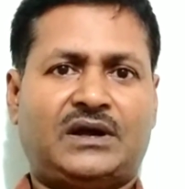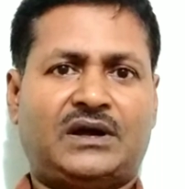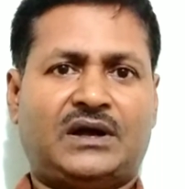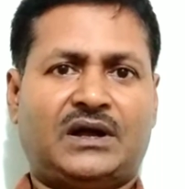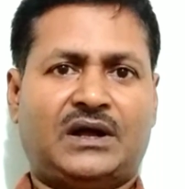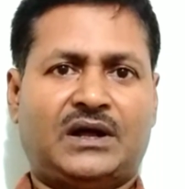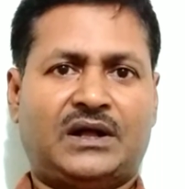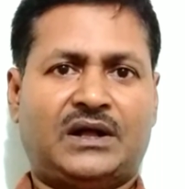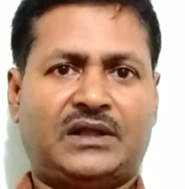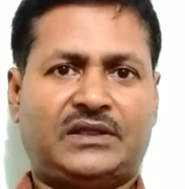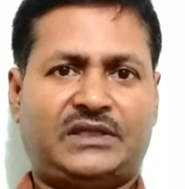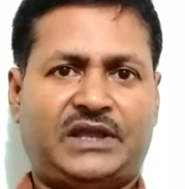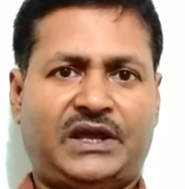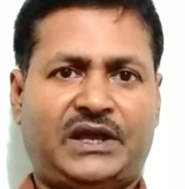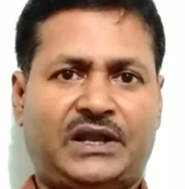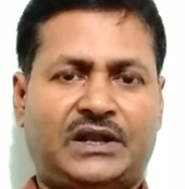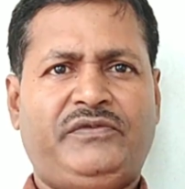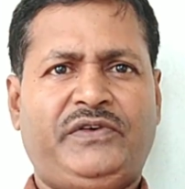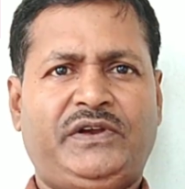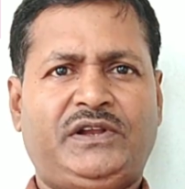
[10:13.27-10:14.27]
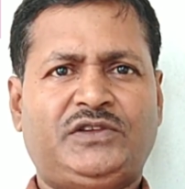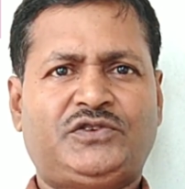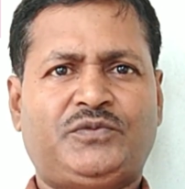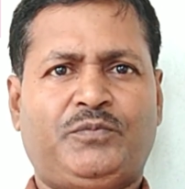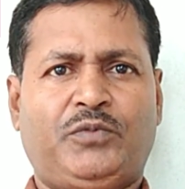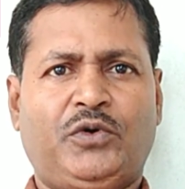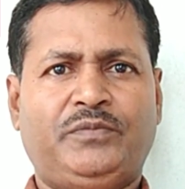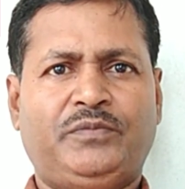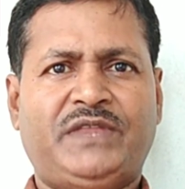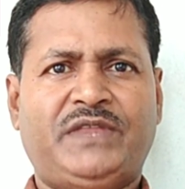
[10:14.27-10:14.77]
Then, if it
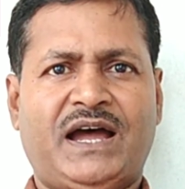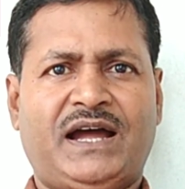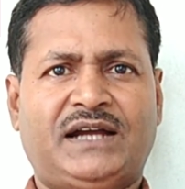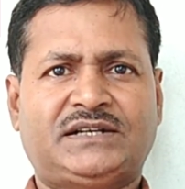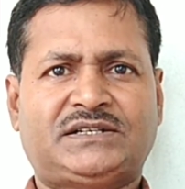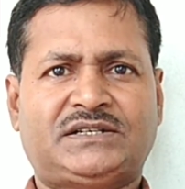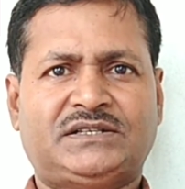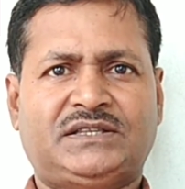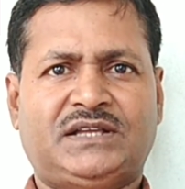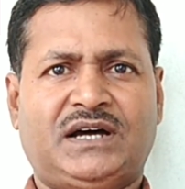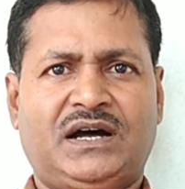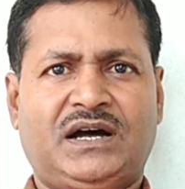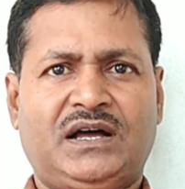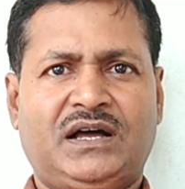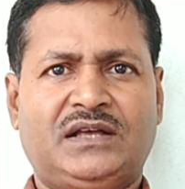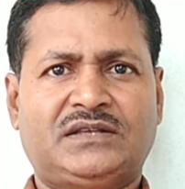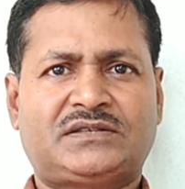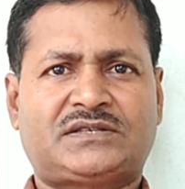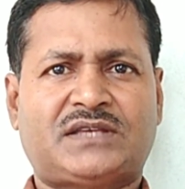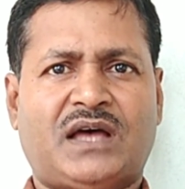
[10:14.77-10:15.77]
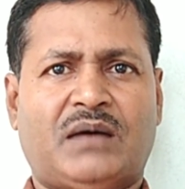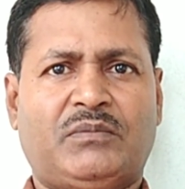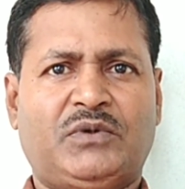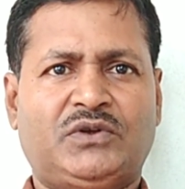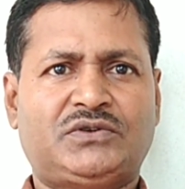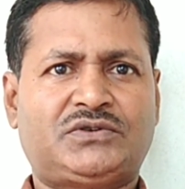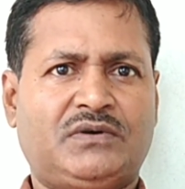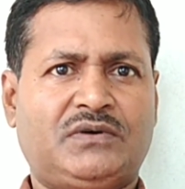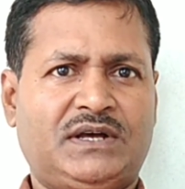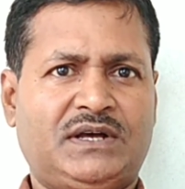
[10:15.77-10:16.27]
is proved that the
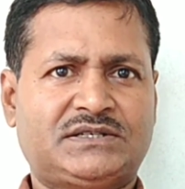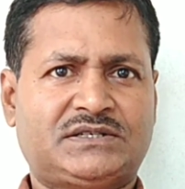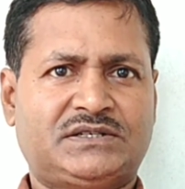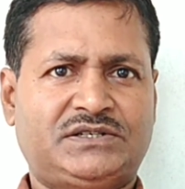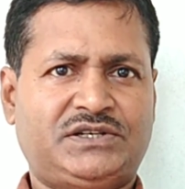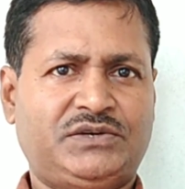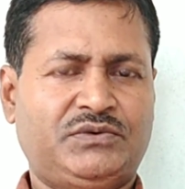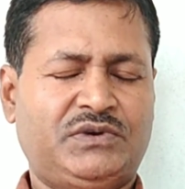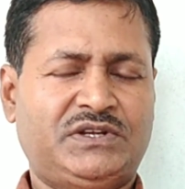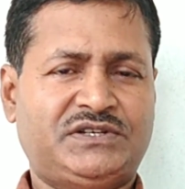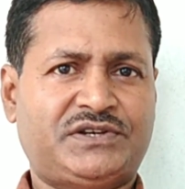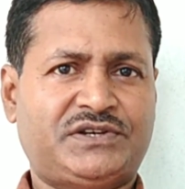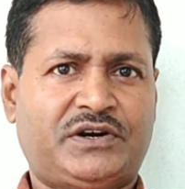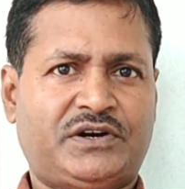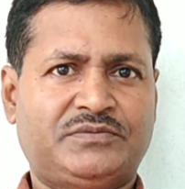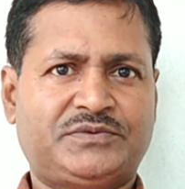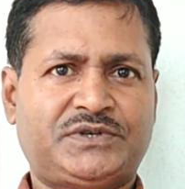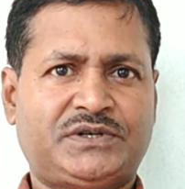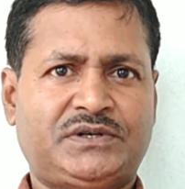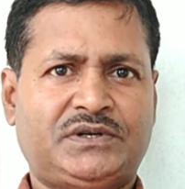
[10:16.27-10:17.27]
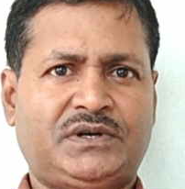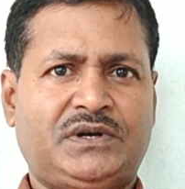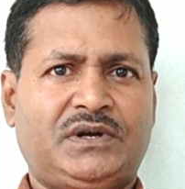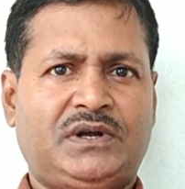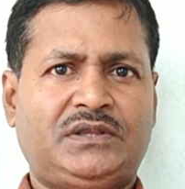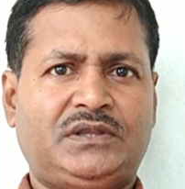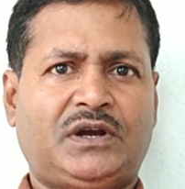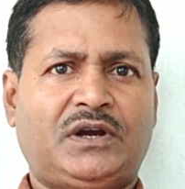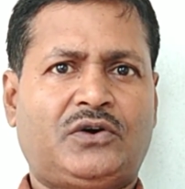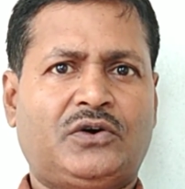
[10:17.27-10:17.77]
summons was duly served,
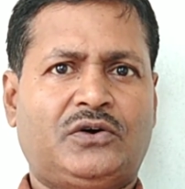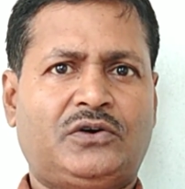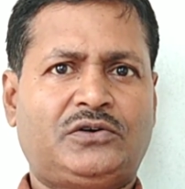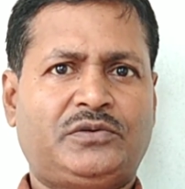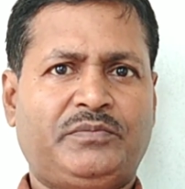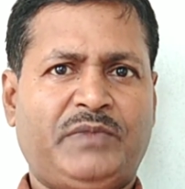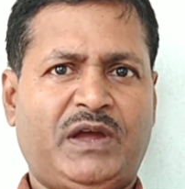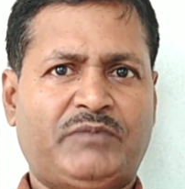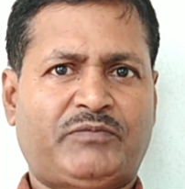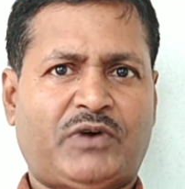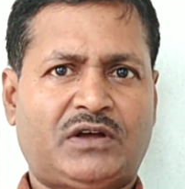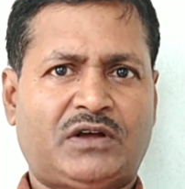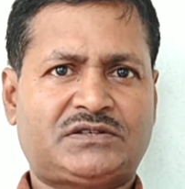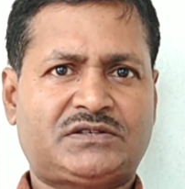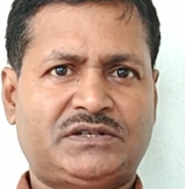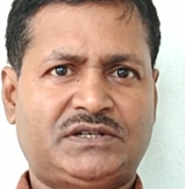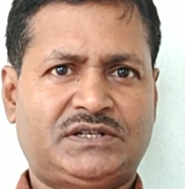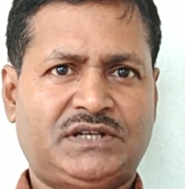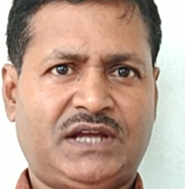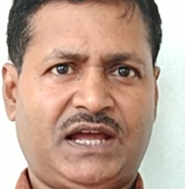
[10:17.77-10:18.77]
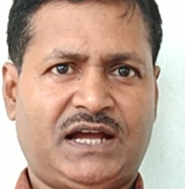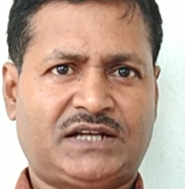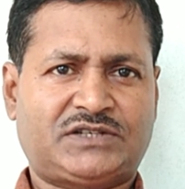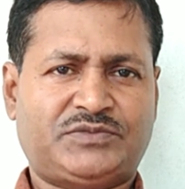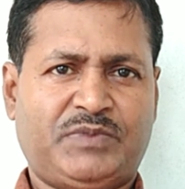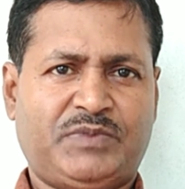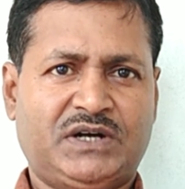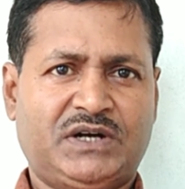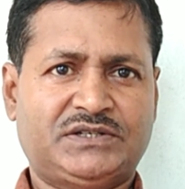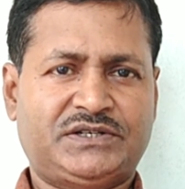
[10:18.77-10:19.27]
the court may proceed
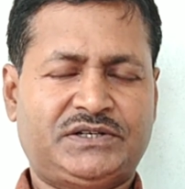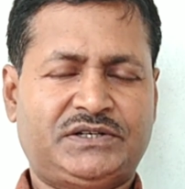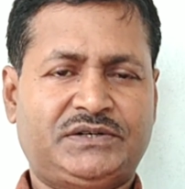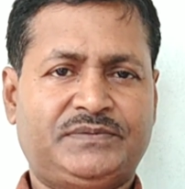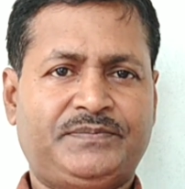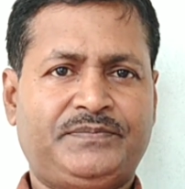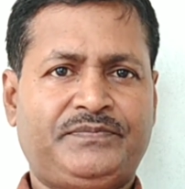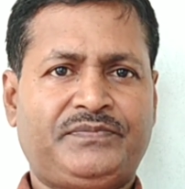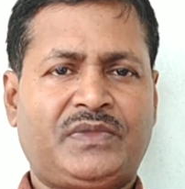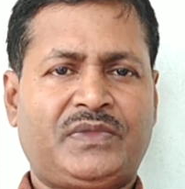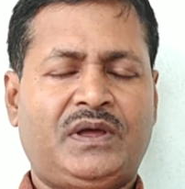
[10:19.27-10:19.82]
ex parte.